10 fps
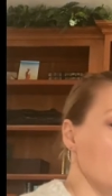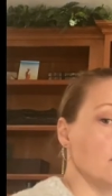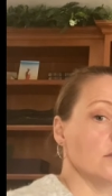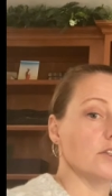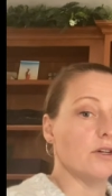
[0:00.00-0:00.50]

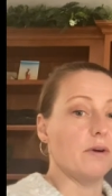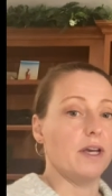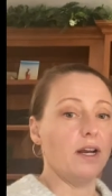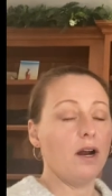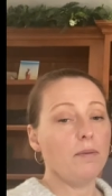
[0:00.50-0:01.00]
So,
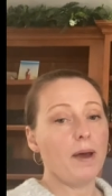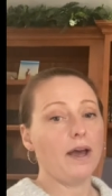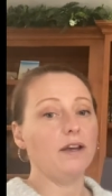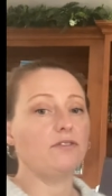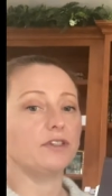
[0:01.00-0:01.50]
in our
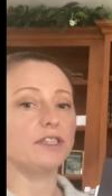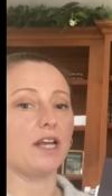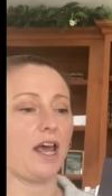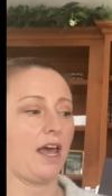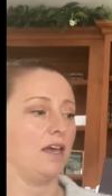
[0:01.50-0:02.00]
packet for
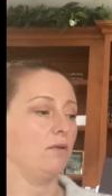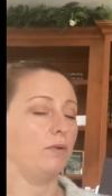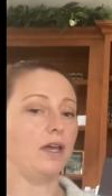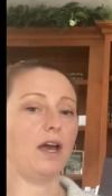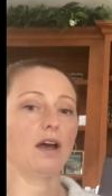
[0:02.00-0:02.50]
today,
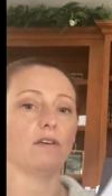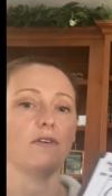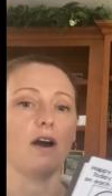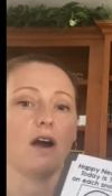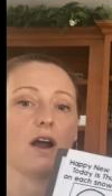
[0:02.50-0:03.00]
we have
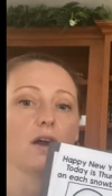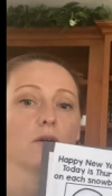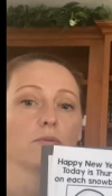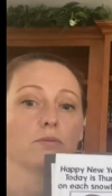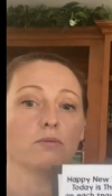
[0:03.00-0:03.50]
our
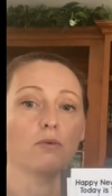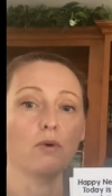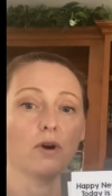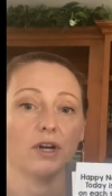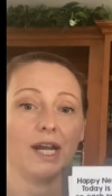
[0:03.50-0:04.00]

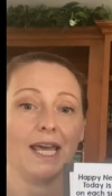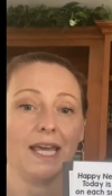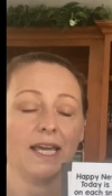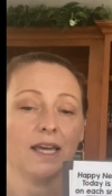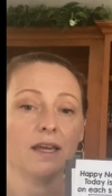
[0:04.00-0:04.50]

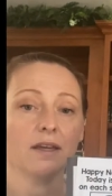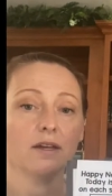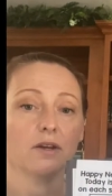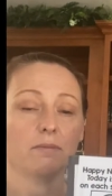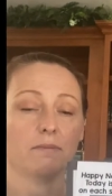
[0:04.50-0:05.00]
morning
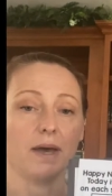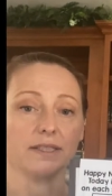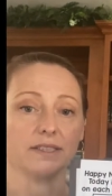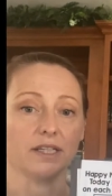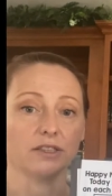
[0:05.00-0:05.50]

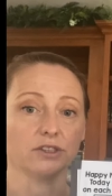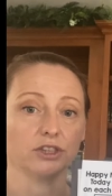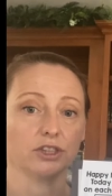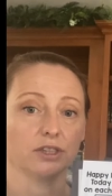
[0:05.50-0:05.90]
message.